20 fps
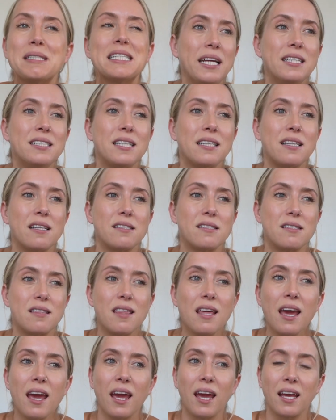He did this
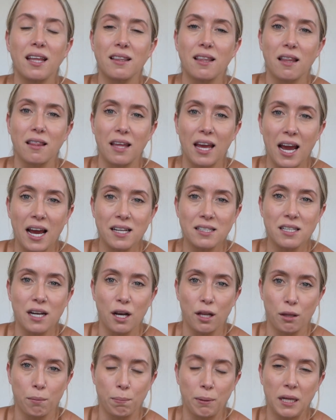thing that they had down
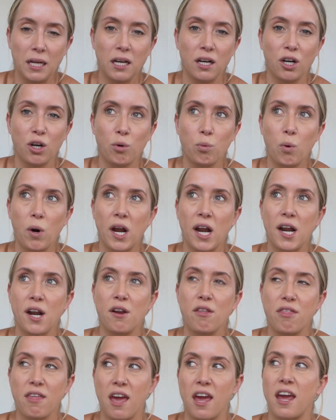at the pier where
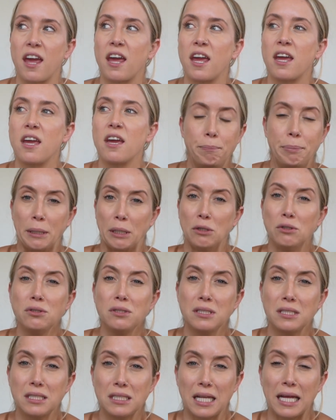they built
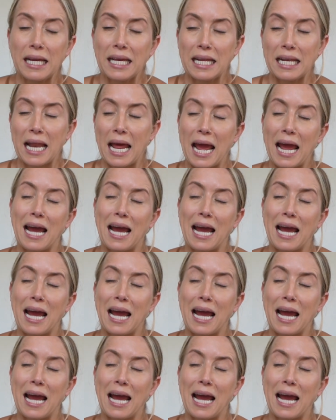like an